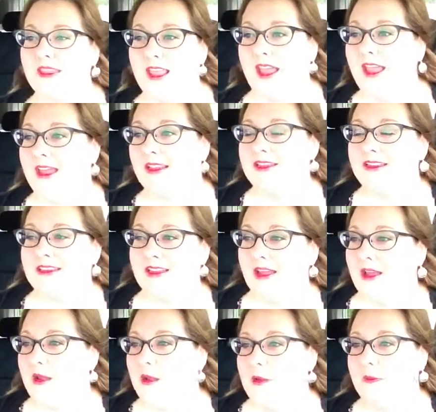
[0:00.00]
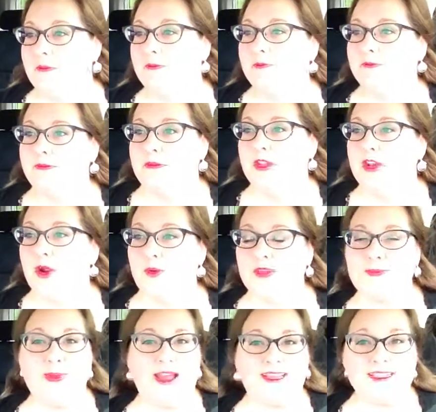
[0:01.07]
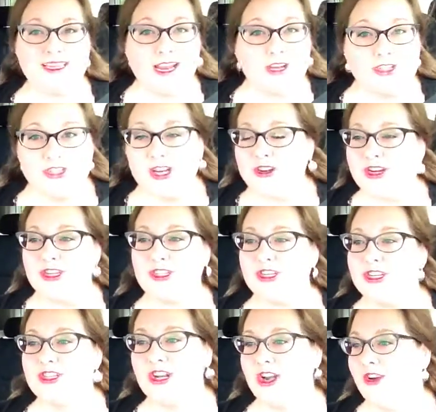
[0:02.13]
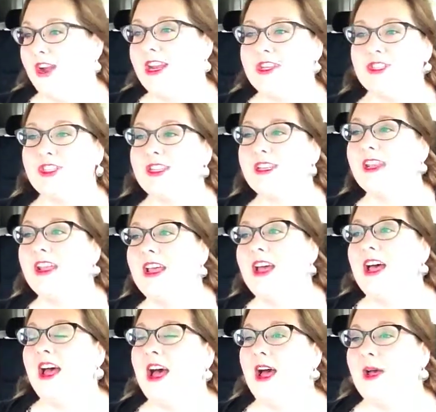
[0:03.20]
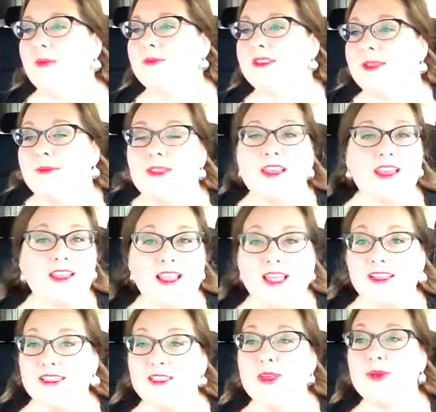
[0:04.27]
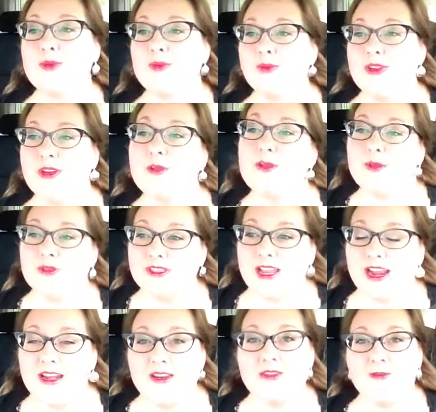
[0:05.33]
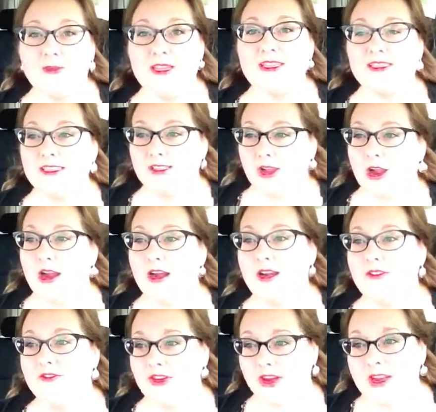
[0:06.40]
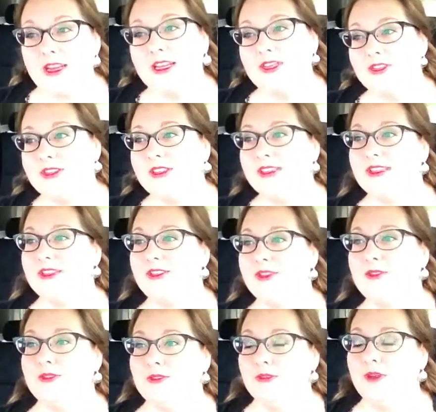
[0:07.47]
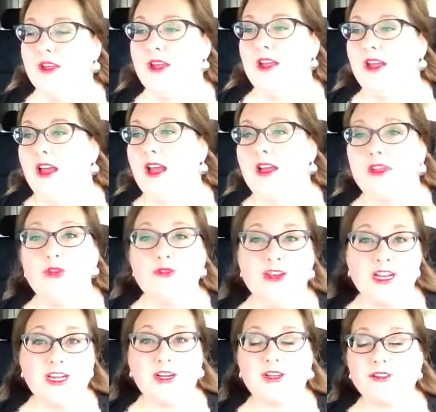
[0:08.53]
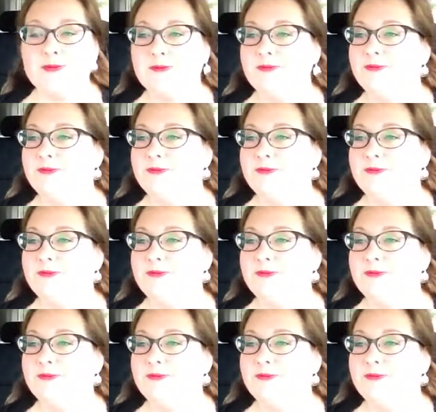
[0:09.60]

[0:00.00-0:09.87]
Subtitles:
that you know, was passed down generation to generation, something like that. So, you know, those kind of pieces are very interesting to your readers.